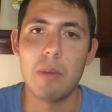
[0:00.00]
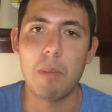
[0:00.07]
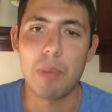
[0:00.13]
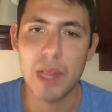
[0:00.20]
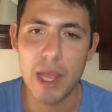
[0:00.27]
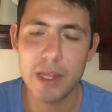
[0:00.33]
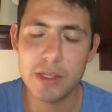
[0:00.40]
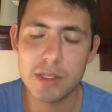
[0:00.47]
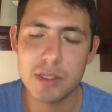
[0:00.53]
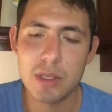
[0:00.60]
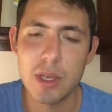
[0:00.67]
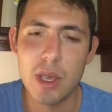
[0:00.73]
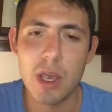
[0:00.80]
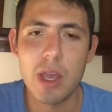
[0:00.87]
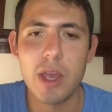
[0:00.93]
plants
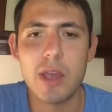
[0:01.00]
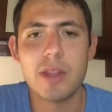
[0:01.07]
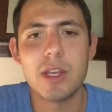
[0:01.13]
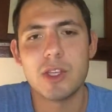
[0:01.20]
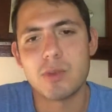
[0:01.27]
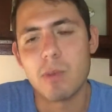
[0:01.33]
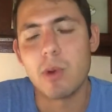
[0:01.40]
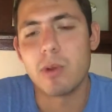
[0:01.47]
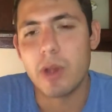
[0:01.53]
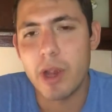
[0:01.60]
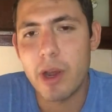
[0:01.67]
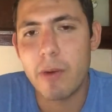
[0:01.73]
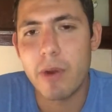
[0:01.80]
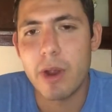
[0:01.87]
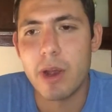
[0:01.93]
in a small
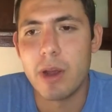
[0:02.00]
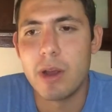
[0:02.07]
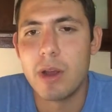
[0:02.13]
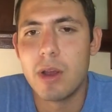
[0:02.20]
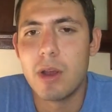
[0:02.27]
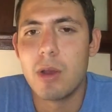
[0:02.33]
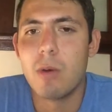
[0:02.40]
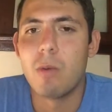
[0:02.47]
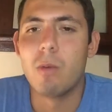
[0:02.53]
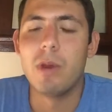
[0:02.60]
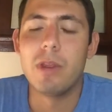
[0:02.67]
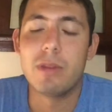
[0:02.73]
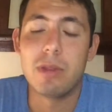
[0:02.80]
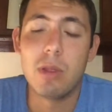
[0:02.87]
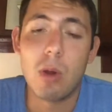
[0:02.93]
area
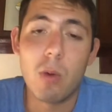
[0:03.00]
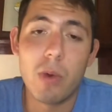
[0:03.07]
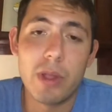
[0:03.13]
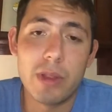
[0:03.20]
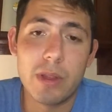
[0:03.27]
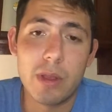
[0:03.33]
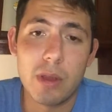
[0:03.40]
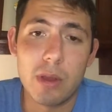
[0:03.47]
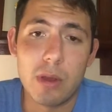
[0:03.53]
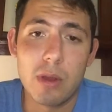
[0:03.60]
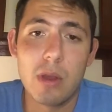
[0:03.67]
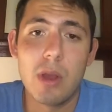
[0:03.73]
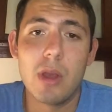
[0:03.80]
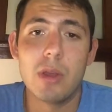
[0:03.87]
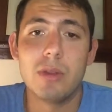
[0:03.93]
with lowering the
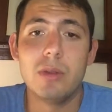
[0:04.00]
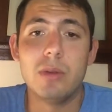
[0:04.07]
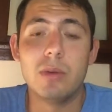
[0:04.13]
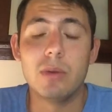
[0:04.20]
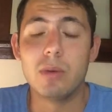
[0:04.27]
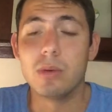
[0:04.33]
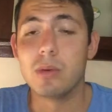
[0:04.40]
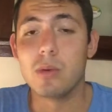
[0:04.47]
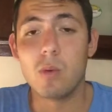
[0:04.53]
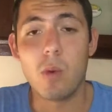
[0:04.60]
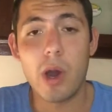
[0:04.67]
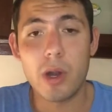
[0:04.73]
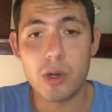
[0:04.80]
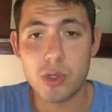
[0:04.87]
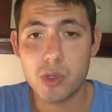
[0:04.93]

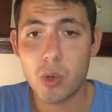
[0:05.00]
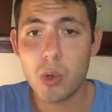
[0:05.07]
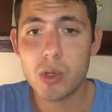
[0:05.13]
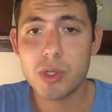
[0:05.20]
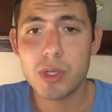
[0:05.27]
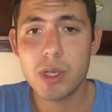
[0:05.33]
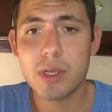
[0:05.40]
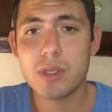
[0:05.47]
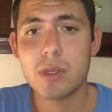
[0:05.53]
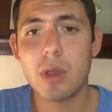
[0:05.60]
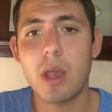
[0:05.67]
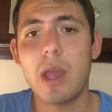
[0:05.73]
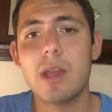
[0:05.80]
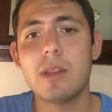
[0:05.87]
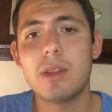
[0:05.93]
water sources
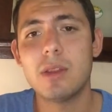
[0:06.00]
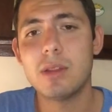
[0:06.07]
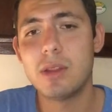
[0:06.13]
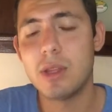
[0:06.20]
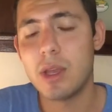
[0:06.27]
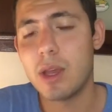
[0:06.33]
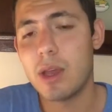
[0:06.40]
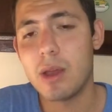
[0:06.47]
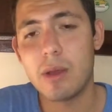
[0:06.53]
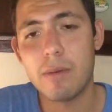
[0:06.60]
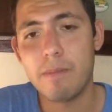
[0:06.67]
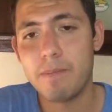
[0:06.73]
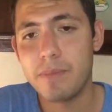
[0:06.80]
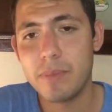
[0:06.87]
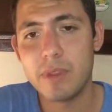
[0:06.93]
and the
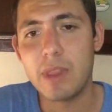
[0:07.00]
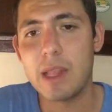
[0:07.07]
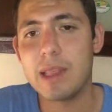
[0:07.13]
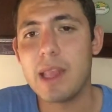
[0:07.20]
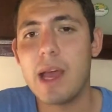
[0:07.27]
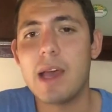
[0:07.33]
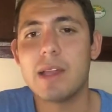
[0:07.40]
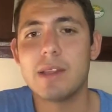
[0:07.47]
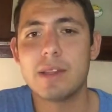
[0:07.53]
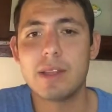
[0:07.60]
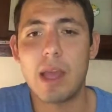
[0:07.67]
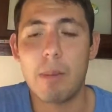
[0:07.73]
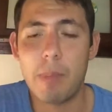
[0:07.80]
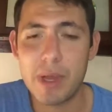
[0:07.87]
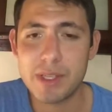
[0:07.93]
land
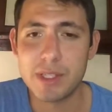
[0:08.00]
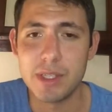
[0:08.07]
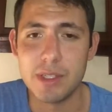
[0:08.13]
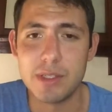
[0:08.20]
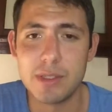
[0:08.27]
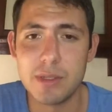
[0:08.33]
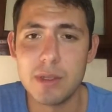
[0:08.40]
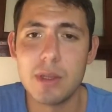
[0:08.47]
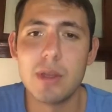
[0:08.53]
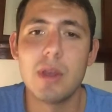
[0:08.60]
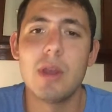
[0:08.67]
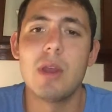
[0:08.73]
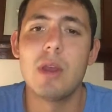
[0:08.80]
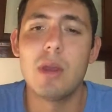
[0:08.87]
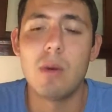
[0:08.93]
capacities.
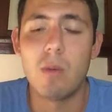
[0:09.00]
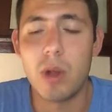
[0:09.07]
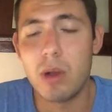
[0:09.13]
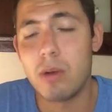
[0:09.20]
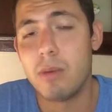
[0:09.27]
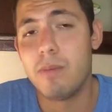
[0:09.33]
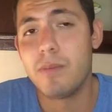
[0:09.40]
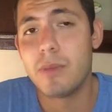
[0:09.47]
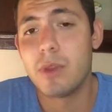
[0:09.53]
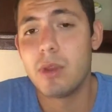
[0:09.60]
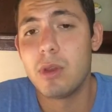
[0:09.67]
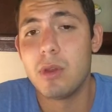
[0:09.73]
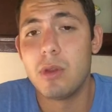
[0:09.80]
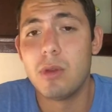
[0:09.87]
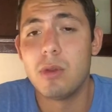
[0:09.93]
Well,
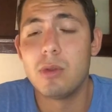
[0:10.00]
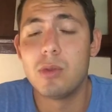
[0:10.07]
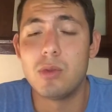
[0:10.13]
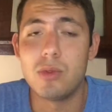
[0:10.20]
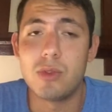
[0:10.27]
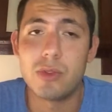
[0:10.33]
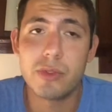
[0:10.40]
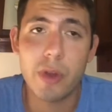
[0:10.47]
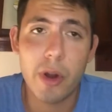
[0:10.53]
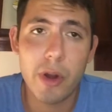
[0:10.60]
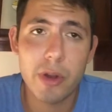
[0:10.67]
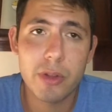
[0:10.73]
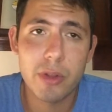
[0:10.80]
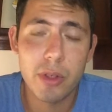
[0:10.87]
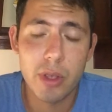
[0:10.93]
to start,